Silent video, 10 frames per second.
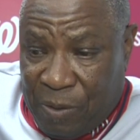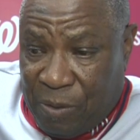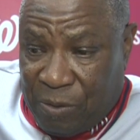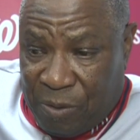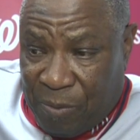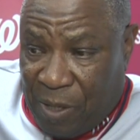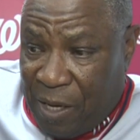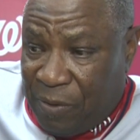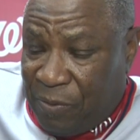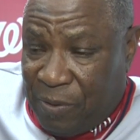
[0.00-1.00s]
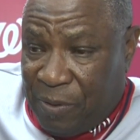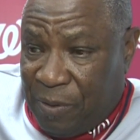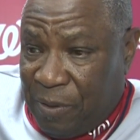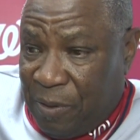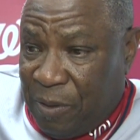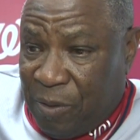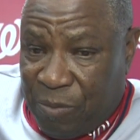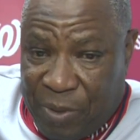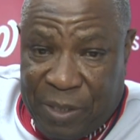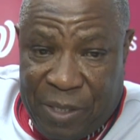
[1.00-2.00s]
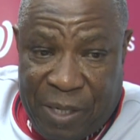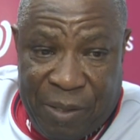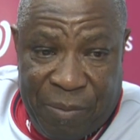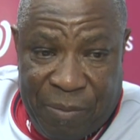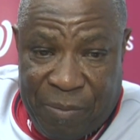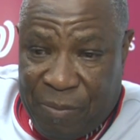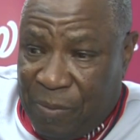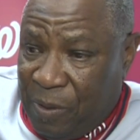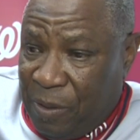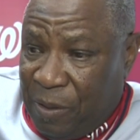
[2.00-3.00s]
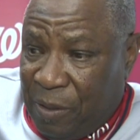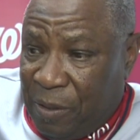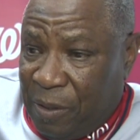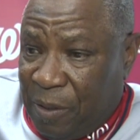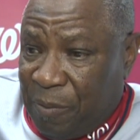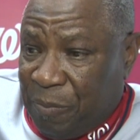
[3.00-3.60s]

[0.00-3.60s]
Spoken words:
you know, some life, you know, big time. And,